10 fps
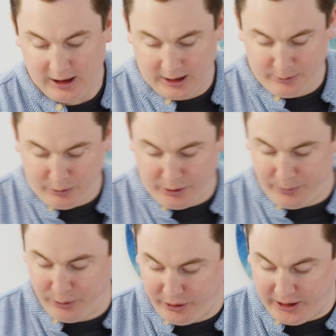And we want to
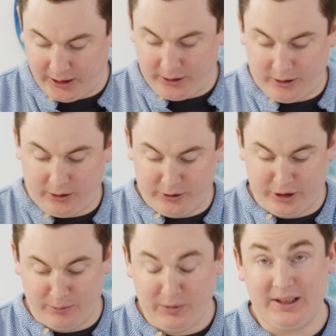put that
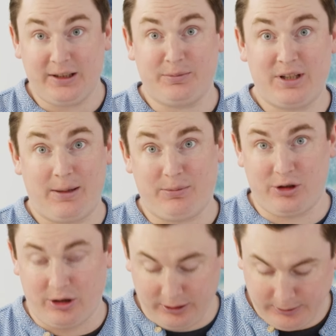onto a medium
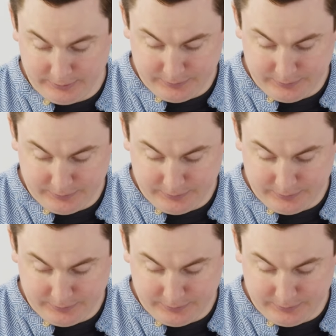temperature.